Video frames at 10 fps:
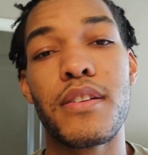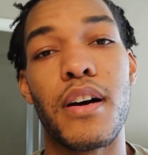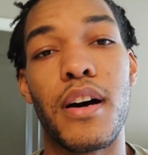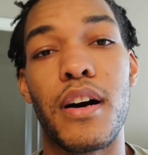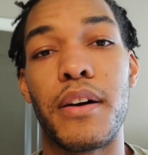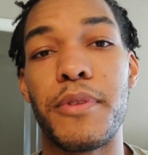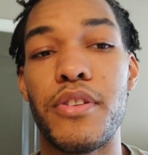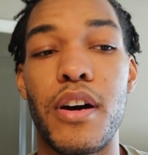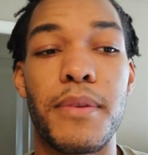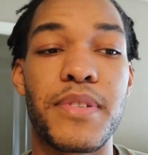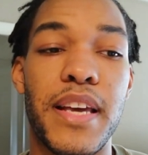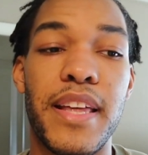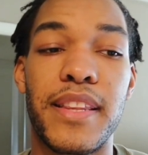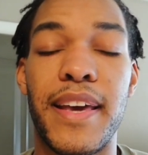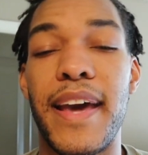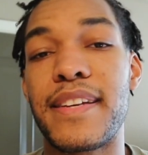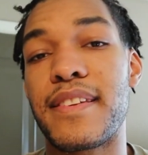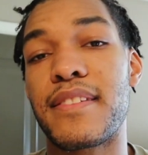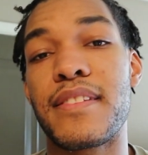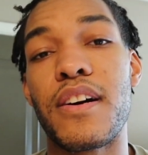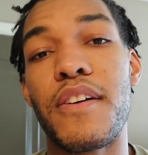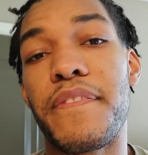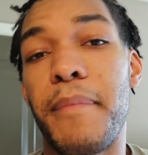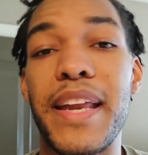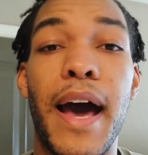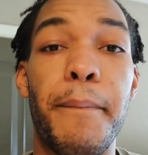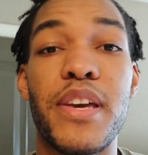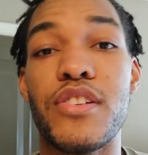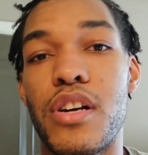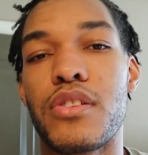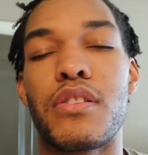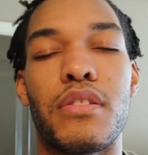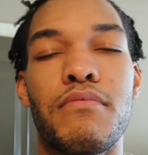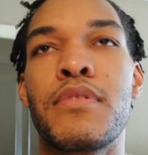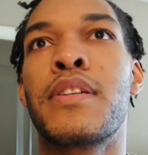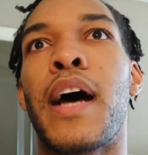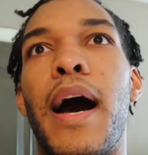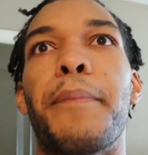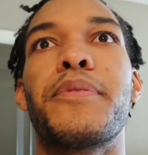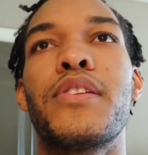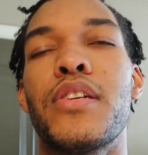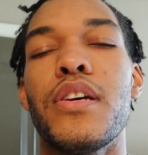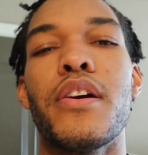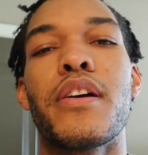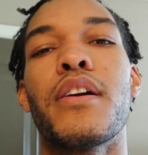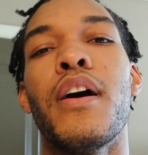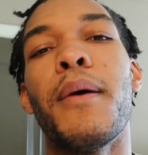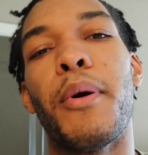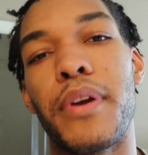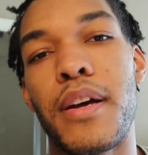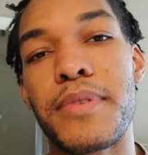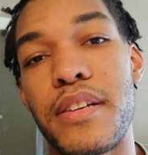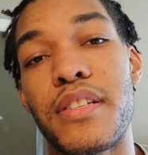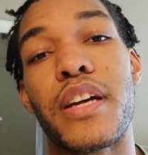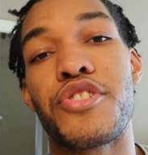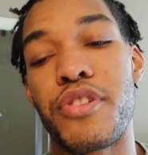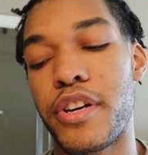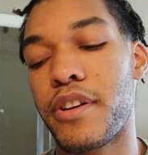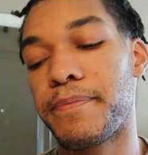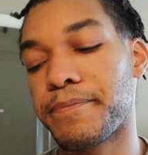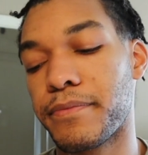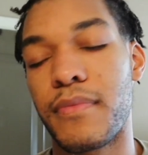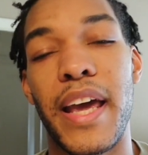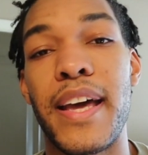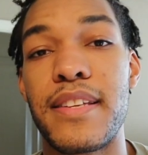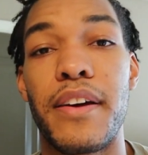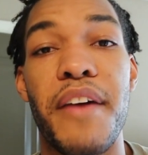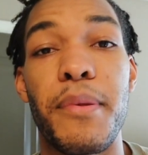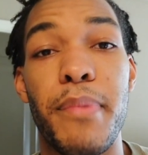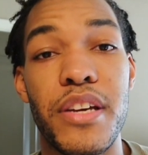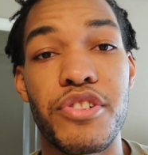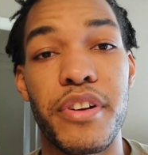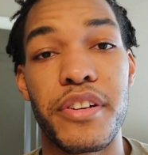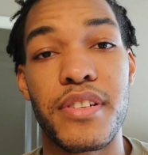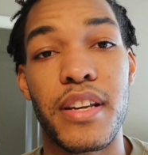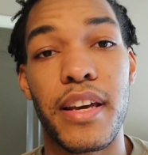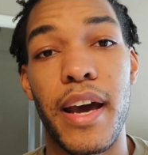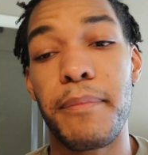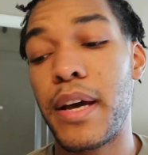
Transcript: You know what I'm saying? Canix itself may not be just top tier, but when it comes down to that trigger, they hands down have the best triggers in the game.